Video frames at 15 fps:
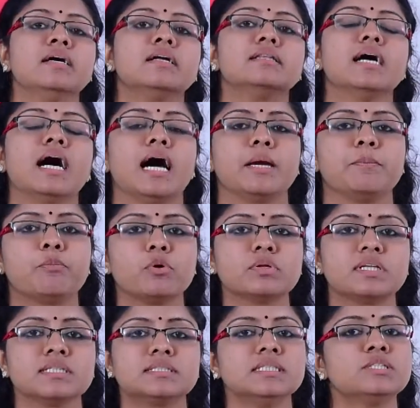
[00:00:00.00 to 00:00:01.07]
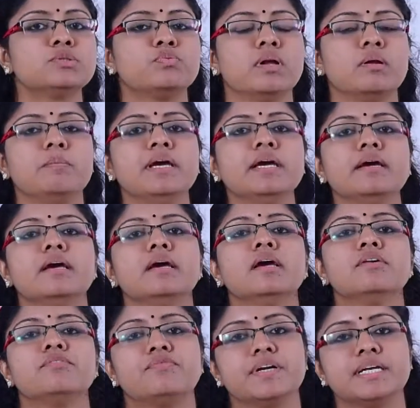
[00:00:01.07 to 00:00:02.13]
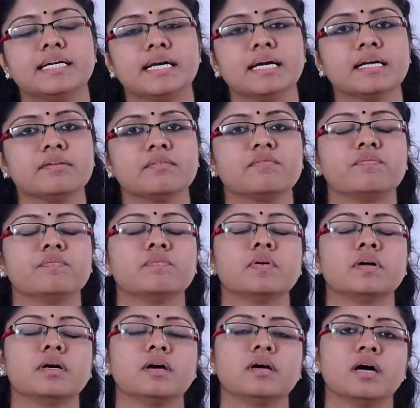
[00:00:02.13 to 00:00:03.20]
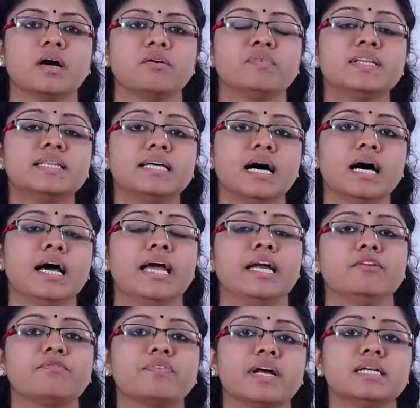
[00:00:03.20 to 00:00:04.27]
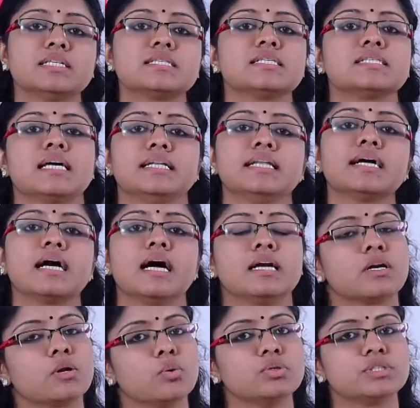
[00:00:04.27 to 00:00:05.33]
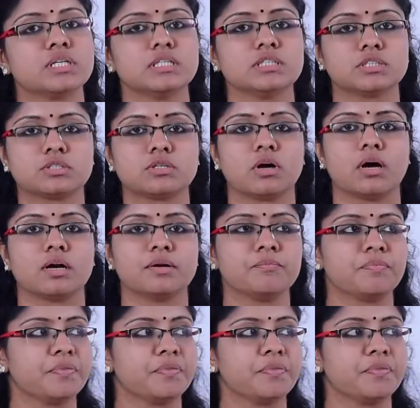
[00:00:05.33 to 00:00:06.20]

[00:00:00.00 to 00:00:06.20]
the hypothesis will be fitting with the inferences and the conclusions drawn.